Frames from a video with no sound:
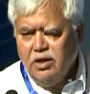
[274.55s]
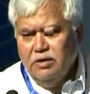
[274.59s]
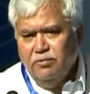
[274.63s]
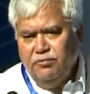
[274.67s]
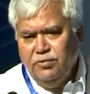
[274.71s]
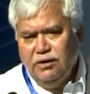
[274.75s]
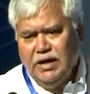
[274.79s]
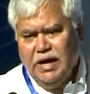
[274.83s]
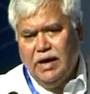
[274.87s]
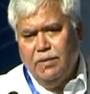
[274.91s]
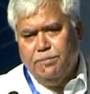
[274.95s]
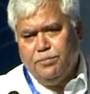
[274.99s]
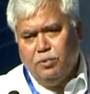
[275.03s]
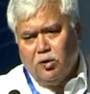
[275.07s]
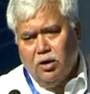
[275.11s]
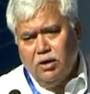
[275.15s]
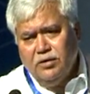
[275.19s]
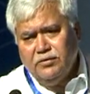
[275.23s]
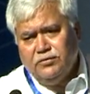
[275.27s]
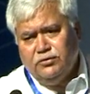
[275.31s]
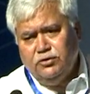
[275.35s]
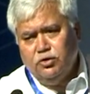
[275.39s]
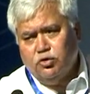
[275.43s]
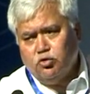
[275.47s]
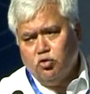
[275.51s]
We have
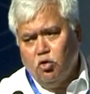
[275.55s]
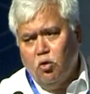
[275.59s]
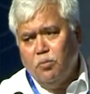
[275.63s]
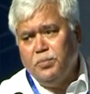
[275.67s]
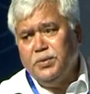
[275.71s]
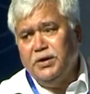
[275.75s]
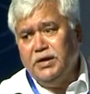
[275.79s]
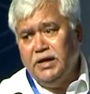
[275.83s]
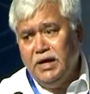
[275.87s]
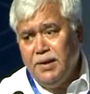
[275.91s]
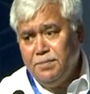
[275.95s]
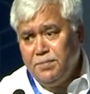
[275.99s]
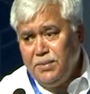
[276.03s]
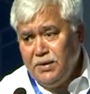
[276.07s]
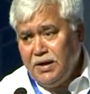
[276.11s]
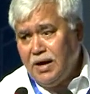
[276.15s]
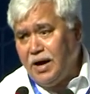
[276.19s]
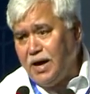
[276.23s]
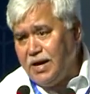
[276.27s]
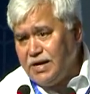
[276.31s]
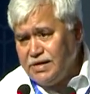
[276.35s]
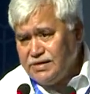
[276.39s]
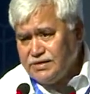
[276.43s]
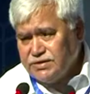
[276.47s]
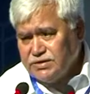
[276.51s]
policy on open
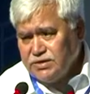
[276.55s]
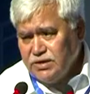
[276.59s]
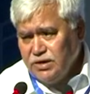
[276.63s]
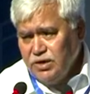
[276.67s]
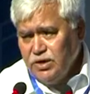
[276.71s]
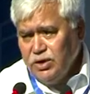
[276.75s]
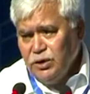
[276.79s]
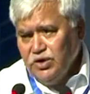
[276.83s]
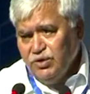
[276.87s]
APIs,